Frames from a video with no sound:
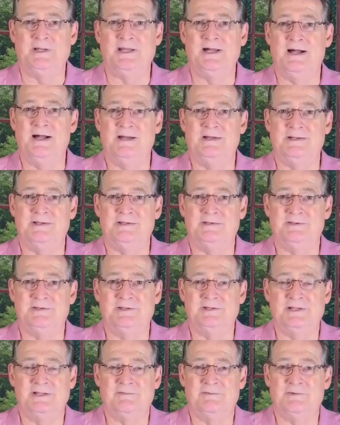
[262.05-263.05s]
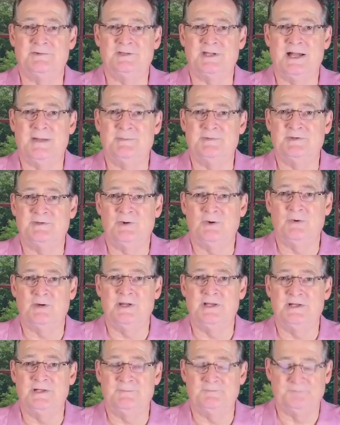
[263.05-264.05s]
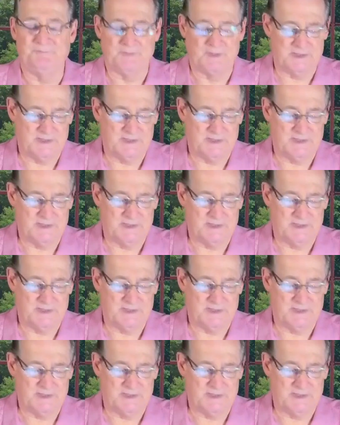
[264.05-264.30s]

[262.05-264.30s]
God is. He never stops creating.